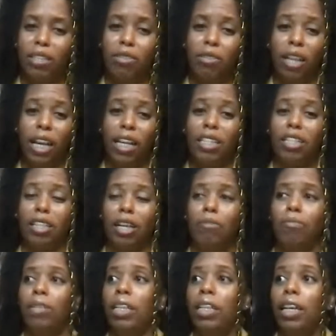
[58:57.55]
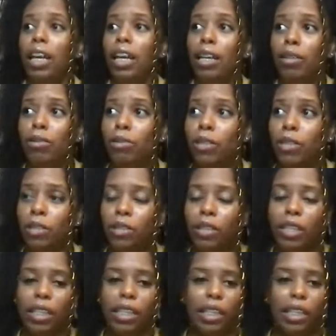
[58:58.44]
you last saw me in Ecuador.